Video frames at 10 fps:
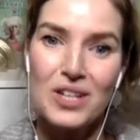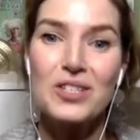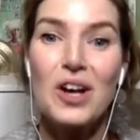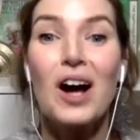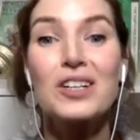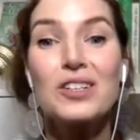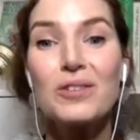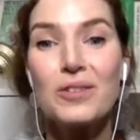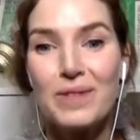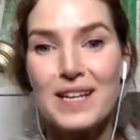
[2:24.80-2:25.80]
Dr.
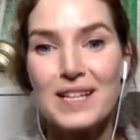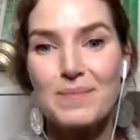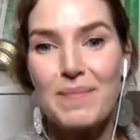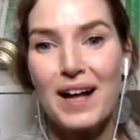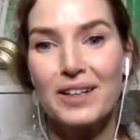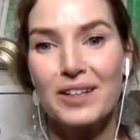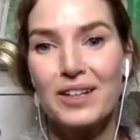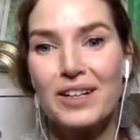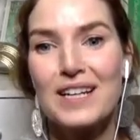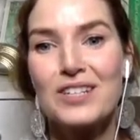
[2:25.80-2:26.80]
Louise
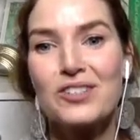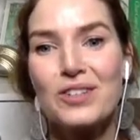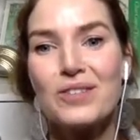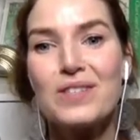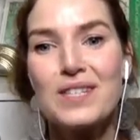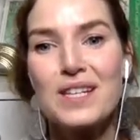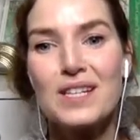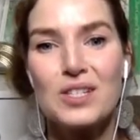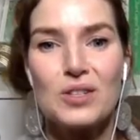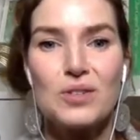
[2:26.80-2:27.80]
Mahler
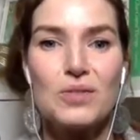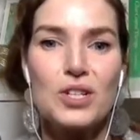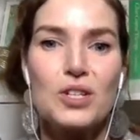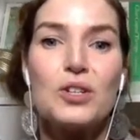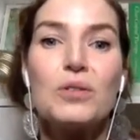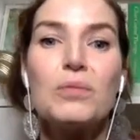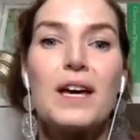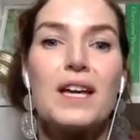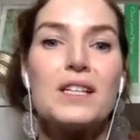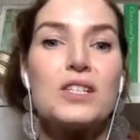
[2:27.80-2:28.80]
introduces you to new
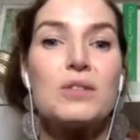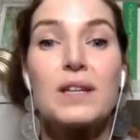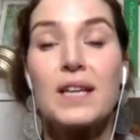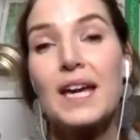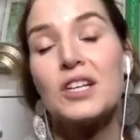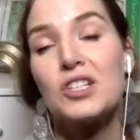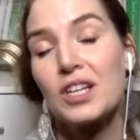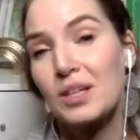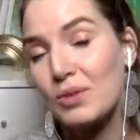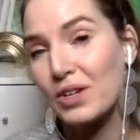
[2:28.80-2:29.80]
ways to engage
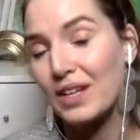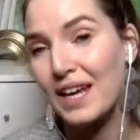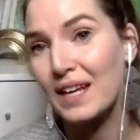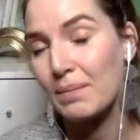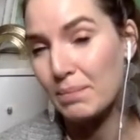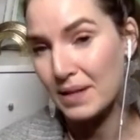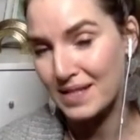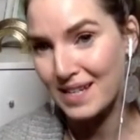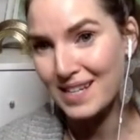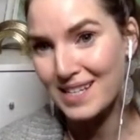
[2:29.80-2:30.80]
and communicate in
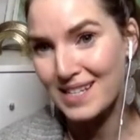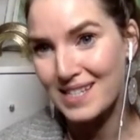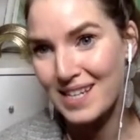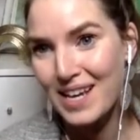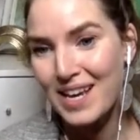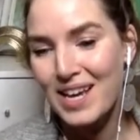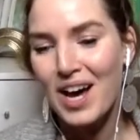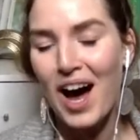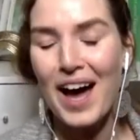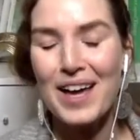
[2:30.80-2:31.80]
business.
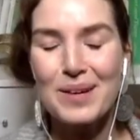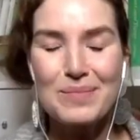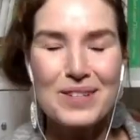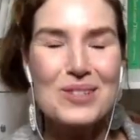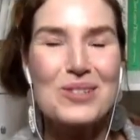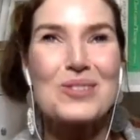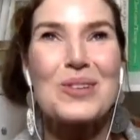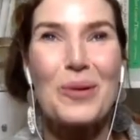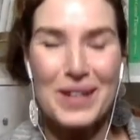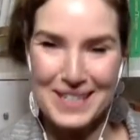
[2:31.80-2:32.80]
I am
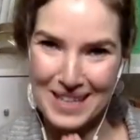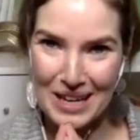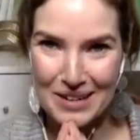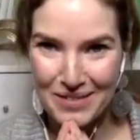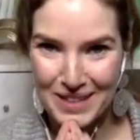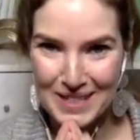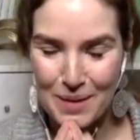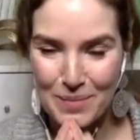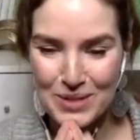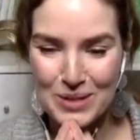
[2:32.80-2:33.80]
so excited for this
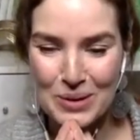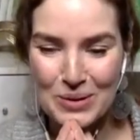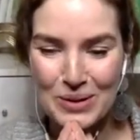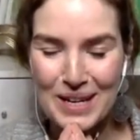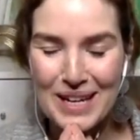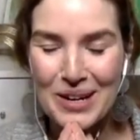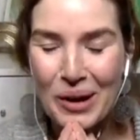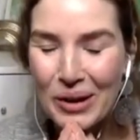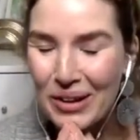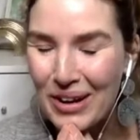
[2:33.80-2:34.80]
episode. In
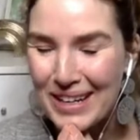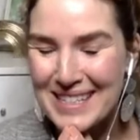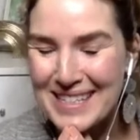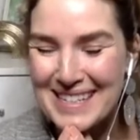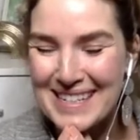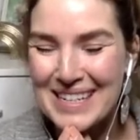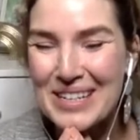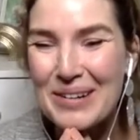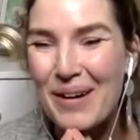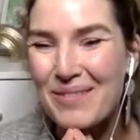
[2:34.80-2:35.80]
all honesty,
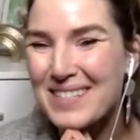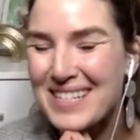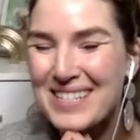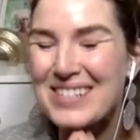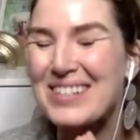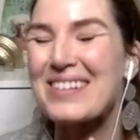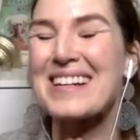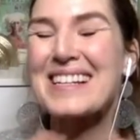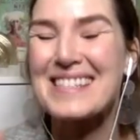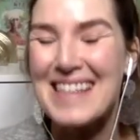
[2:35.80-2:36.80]
you know, I wasn't sure
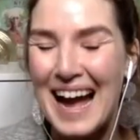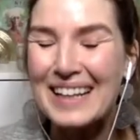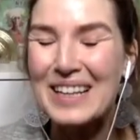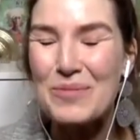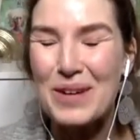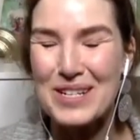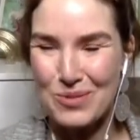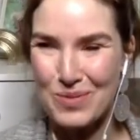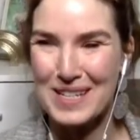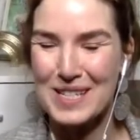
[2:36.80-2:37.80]
exactly what
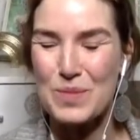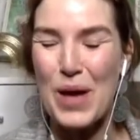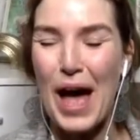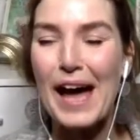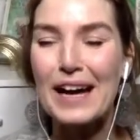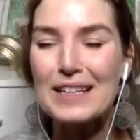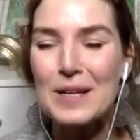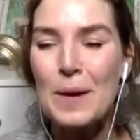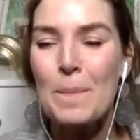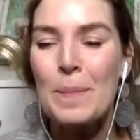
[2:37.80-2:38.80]
to expect.
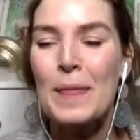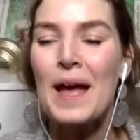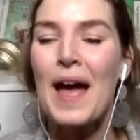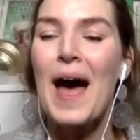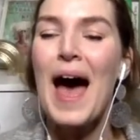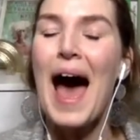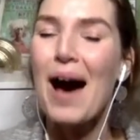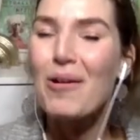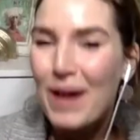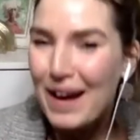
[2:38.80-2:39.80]

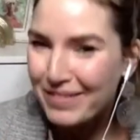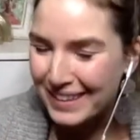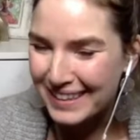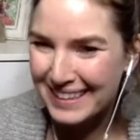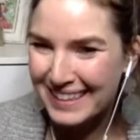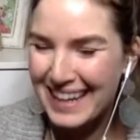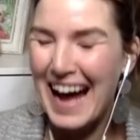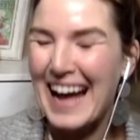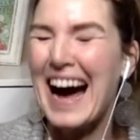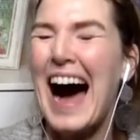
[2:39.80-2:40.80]
However,
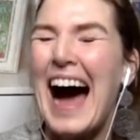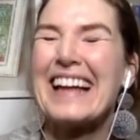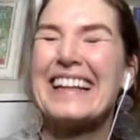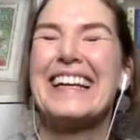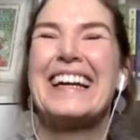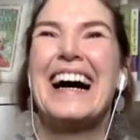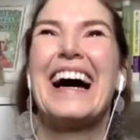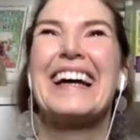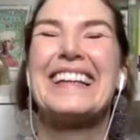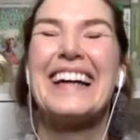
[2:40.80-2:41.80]
I highly,
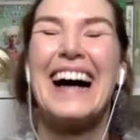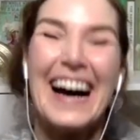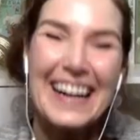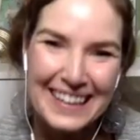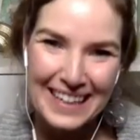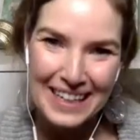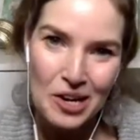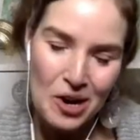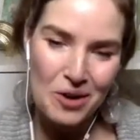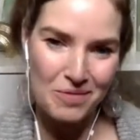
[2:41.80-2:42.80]
highly, highly
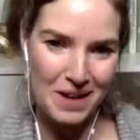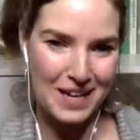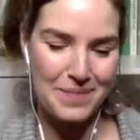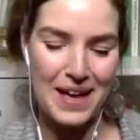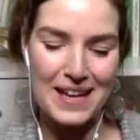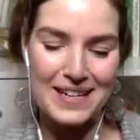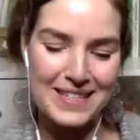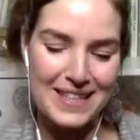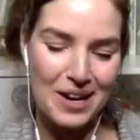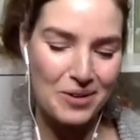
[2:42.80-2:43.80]

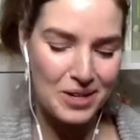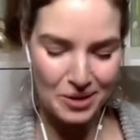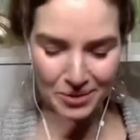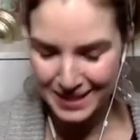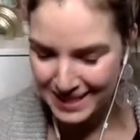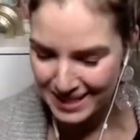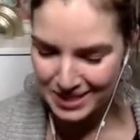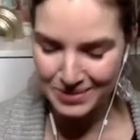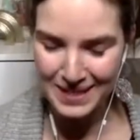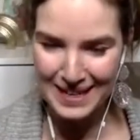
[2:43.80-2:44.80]
recommend that, you know, listen
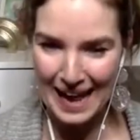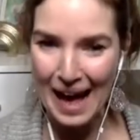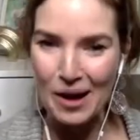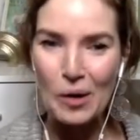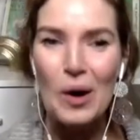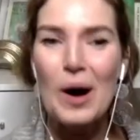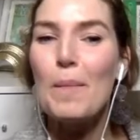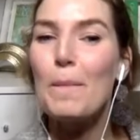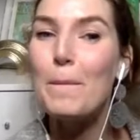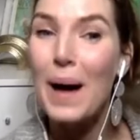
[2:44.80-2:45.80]
to it now,
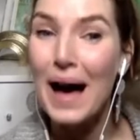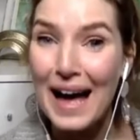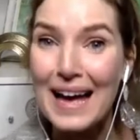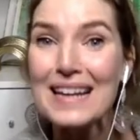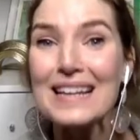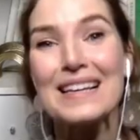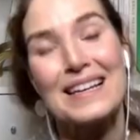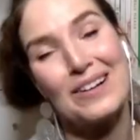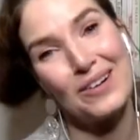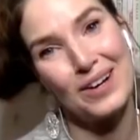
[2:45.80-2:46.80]
but
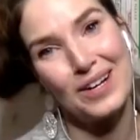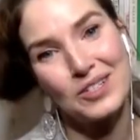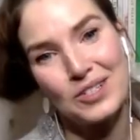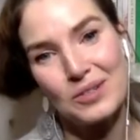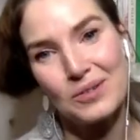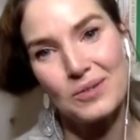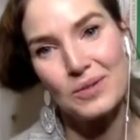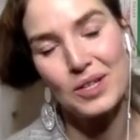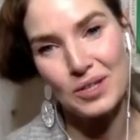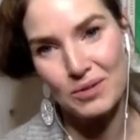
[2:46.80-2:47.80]
get on
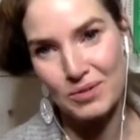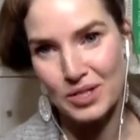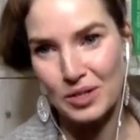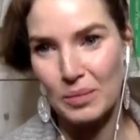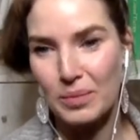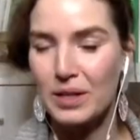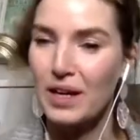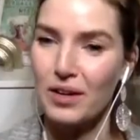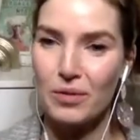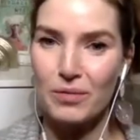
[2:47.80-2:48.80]
to YouTube.
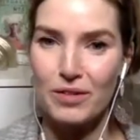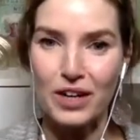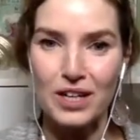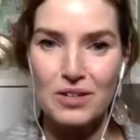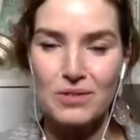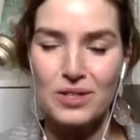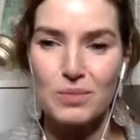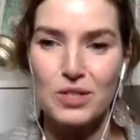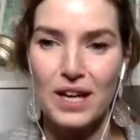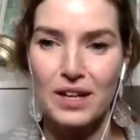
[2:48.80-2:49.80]
You know, we've got a
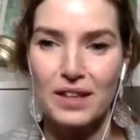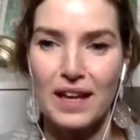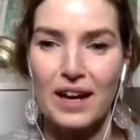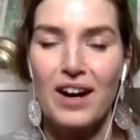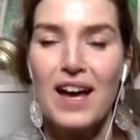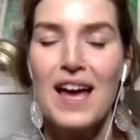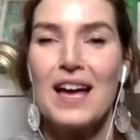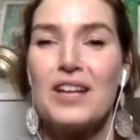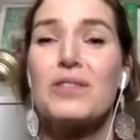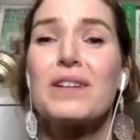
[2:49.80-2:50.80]
YouTube channel there
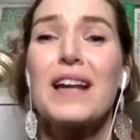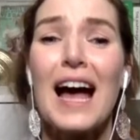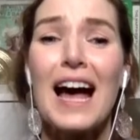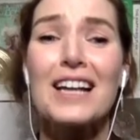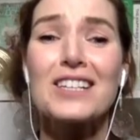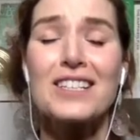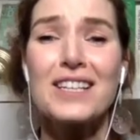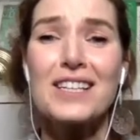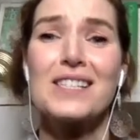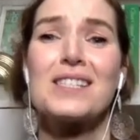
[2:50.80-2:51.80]
and you can
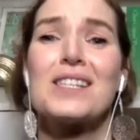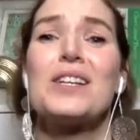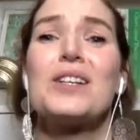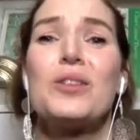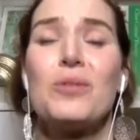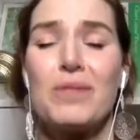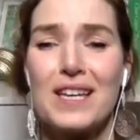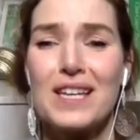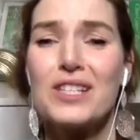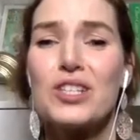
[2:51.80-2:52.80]
actually see
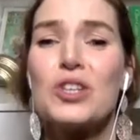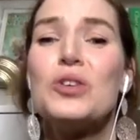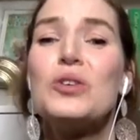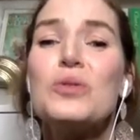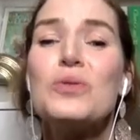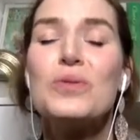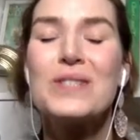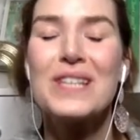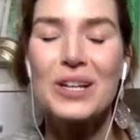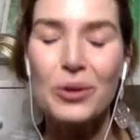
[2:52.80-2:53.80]
Louise
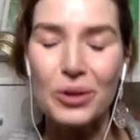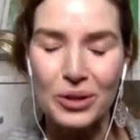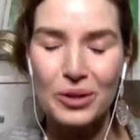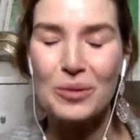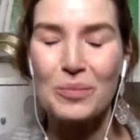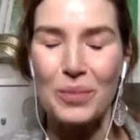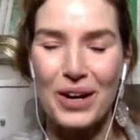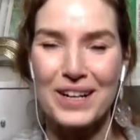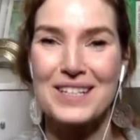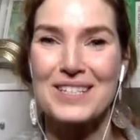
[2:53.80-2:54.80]
using her
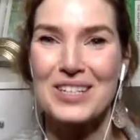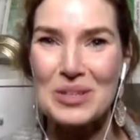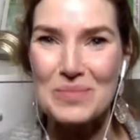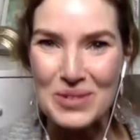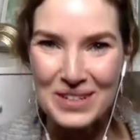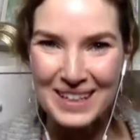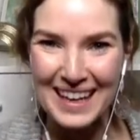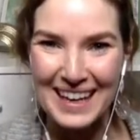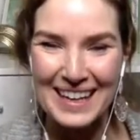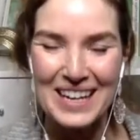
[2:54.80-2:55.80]
body to
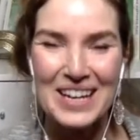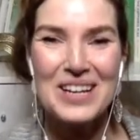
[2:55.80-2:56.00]
communicate,